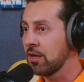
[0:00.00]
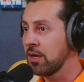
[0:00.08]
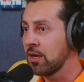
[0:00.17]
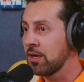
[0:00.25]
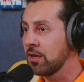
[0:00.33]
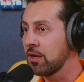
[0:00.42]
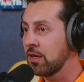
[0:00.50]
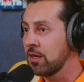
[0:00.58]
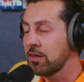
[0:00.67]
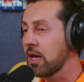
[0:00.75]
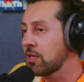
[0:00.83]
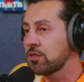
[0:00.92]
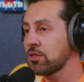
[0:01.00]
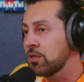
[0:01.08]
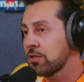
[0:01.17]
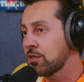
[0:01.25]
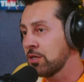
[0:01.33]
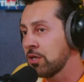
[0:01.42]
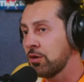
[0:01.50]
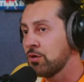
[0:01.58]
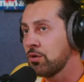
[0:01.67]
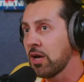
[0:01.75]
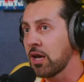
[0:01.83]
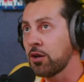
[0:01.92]
and and that's just you know
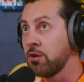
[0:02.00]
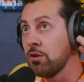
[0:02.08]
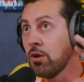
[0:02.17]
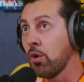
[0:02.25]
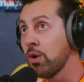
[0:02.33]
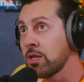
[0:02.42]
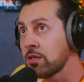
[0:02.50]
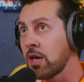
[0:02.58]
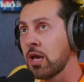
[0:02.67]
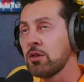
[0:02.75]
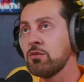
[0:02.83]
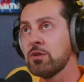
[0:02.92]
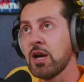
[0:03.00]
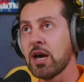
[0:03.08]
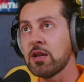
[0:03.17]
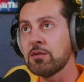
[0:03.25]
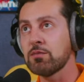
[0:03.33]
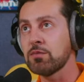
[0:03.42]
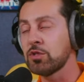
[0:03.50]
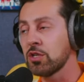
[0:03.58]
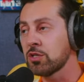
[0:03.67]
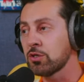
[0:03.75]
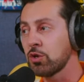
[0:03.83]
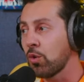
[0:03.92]
you got to know it and you got to
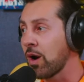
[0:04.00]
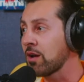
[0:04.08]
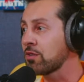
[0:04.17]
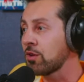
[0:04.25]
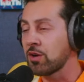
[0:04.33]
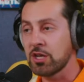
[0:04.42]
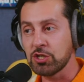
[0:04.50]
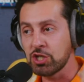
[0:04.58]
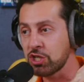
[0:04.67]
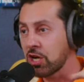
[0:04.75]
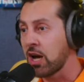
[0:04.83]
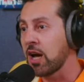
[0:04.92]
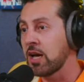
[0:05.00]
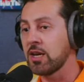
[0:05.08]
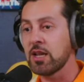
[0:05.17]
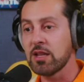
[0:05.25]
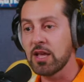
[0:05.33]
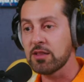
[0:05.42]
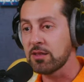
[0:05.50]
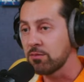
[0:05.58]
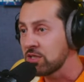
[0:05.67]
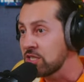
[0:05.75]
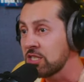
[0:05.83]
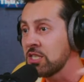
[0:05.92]
just go out there and shine and let them
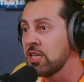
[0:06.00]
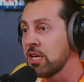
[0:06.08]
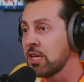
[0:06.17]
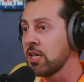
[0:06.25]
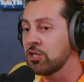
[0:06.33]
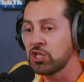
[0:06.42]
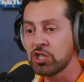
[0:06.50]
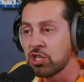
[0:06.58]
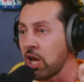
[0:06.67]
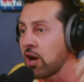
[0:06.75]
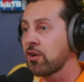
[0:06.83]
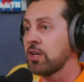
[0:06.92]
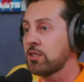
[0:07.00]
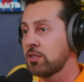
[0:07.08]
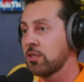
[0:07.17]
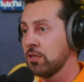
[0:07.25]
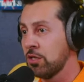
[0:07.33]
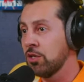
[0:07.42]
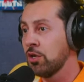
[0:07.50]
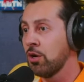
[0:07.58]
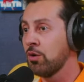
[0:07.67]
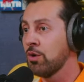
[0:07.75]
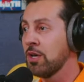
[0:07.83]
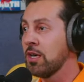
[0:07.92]
see it and share it you
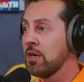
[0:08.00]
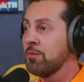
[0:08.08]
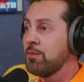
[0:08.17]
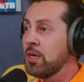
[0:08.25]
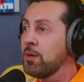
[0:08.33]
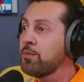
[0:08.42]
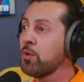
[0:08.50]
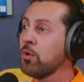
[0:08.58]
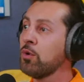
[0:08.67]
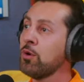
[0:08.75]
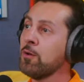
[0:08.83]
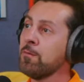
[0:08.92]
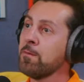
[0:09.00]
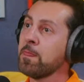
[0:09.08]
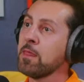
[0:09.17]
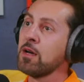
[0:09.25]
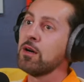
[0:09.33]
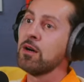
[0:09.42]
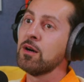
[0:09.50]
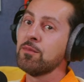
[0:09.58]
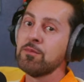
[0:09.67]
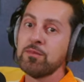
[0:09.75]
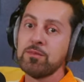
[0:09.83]
know people uh,